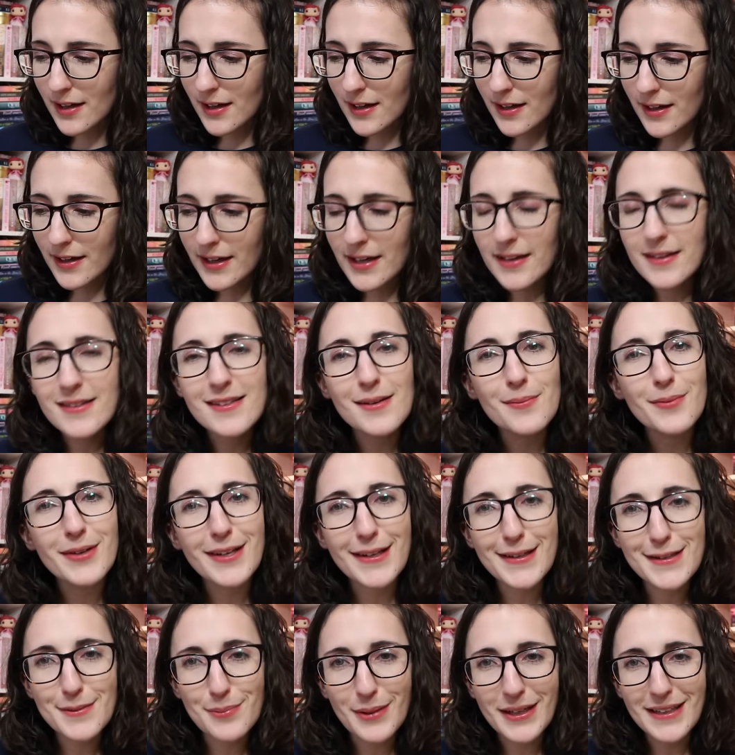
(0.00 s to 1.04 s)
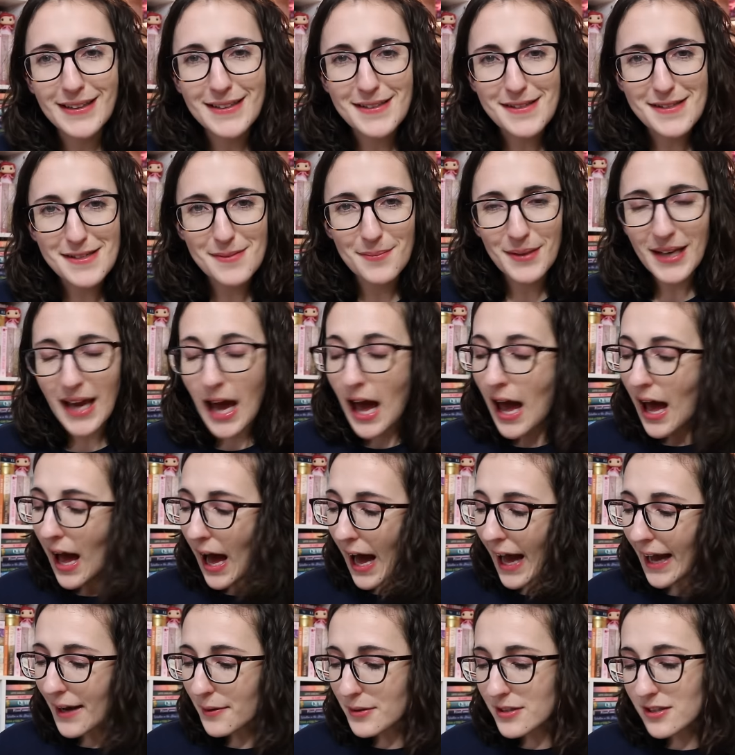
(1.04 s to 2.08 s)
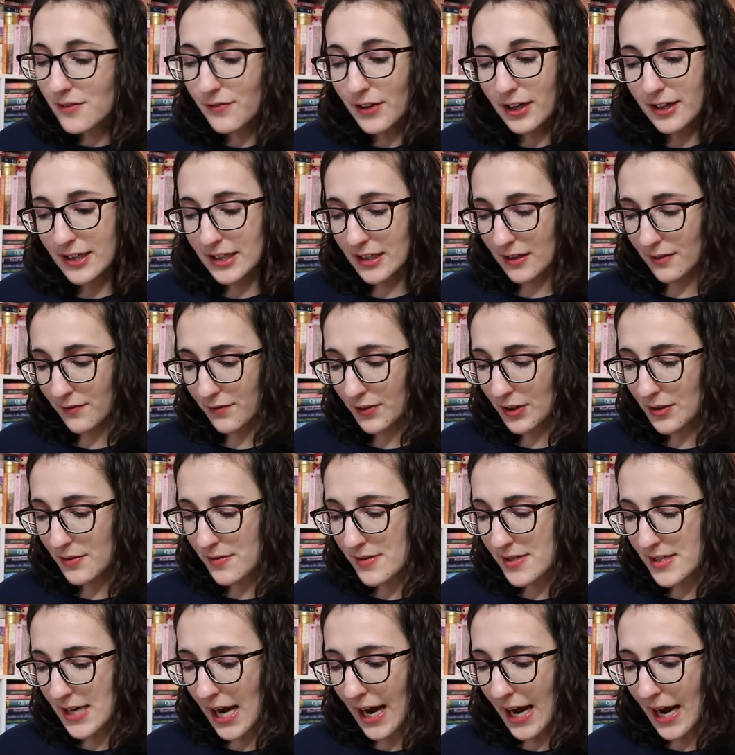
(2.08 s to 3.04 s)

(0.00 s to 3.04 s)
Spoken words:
can someone explain this to me? I was very confused.